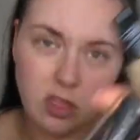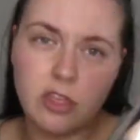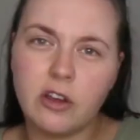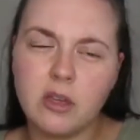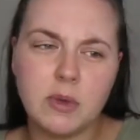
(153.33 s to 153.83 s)

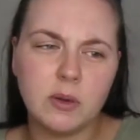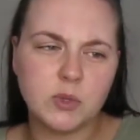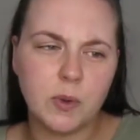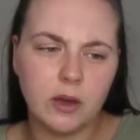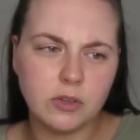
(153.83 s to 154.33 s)
30ml
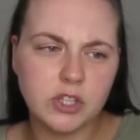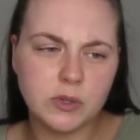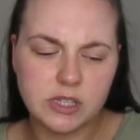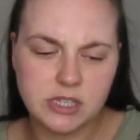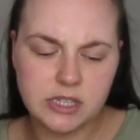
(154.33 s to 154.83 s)
as well, so
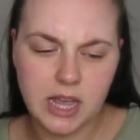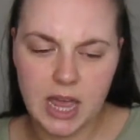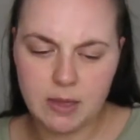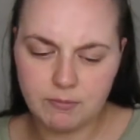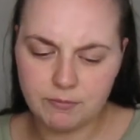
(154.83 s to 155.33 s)
it's the
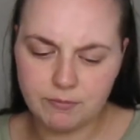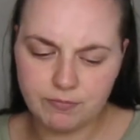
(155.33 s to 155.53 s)
same